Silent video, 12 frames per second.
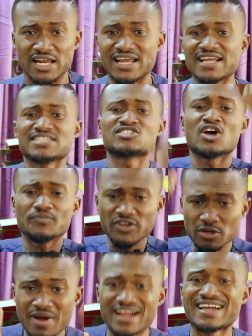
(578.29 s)
There is
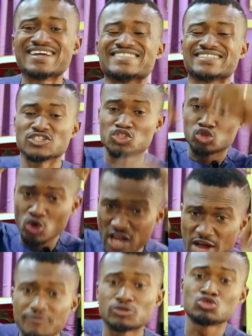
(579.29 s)
something the man carries that is too
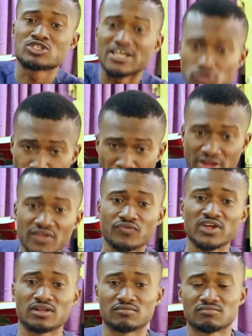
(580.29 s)
heavy to settle for
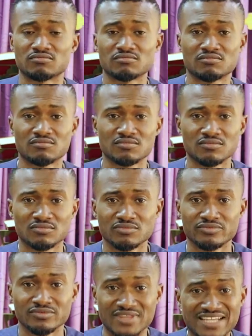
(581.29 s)
anything.
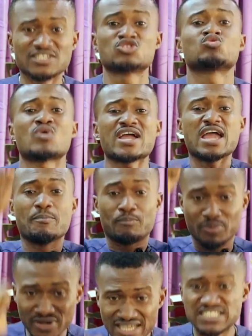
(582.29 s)
That is why a
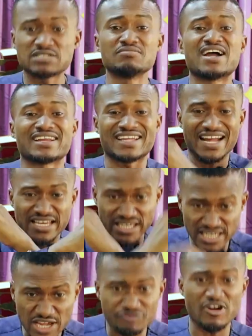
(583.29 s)
blessed man
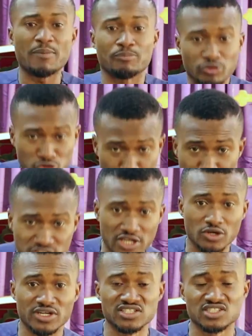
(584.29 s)
can never produce a
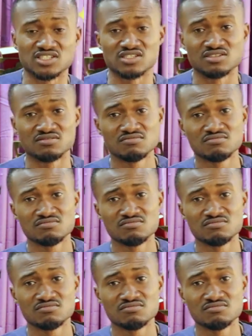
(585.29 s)
non-entity.